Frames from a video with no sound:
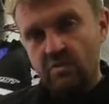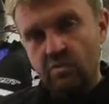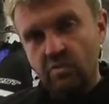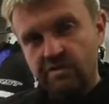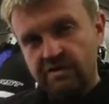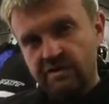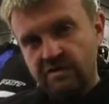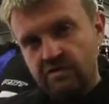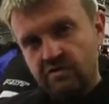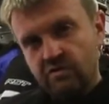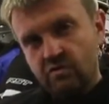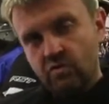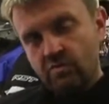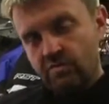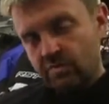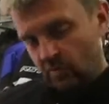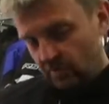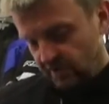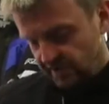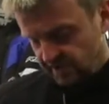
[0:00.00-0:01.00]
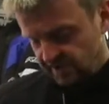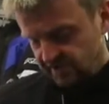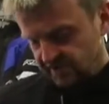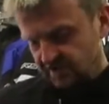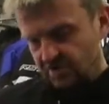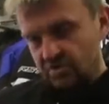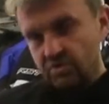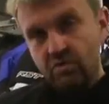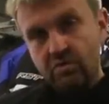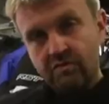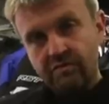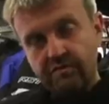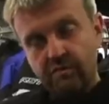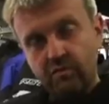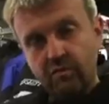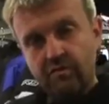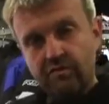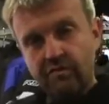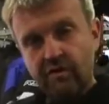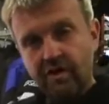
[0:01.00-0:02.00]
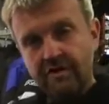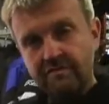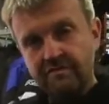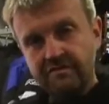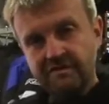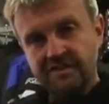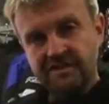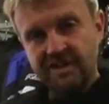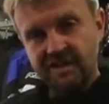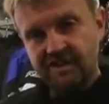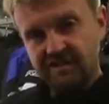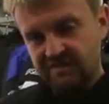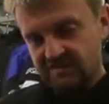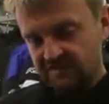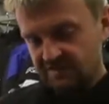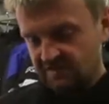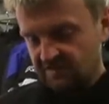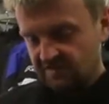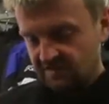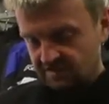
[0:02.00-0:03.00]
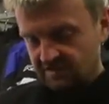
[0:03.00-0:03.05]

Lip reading: within 0.045 of a second,